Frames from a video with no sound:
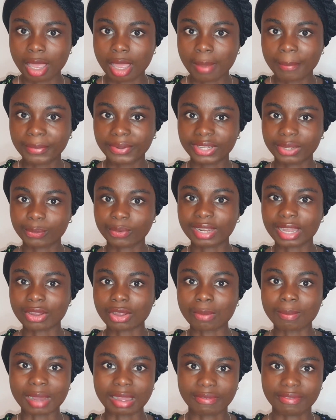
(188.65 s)
But then when I got
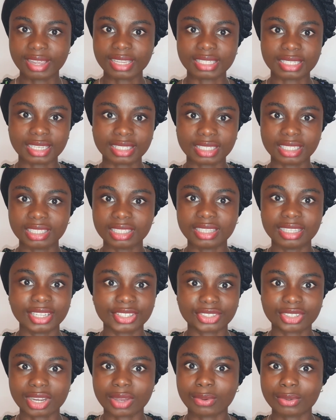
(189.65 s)
my first essay, the
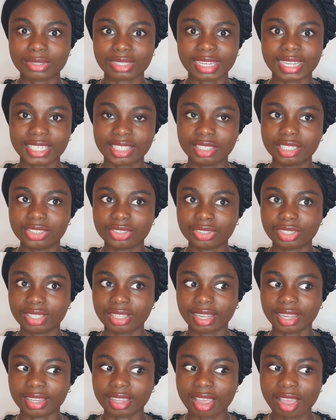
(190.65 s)
lecturer was like literally
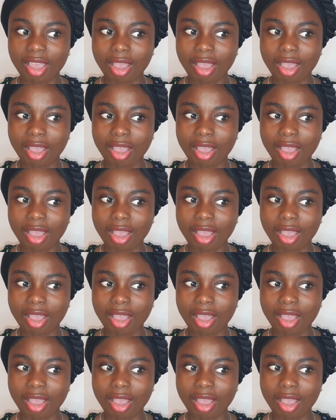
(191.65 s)
like,